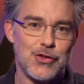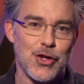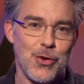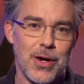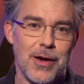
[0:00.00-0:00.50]

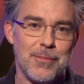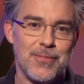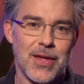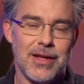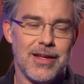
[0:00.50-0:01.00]
So
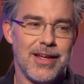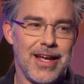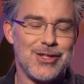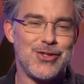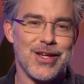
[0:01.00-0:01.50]

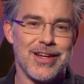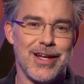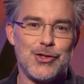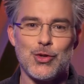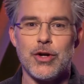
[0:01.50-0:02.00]
it's
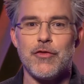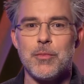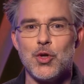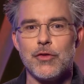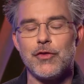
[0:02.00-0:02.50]
sort of a
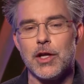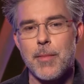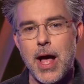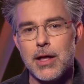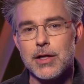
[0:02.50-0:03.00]
beautiful
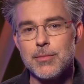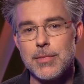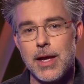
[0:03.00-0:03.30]
amalgam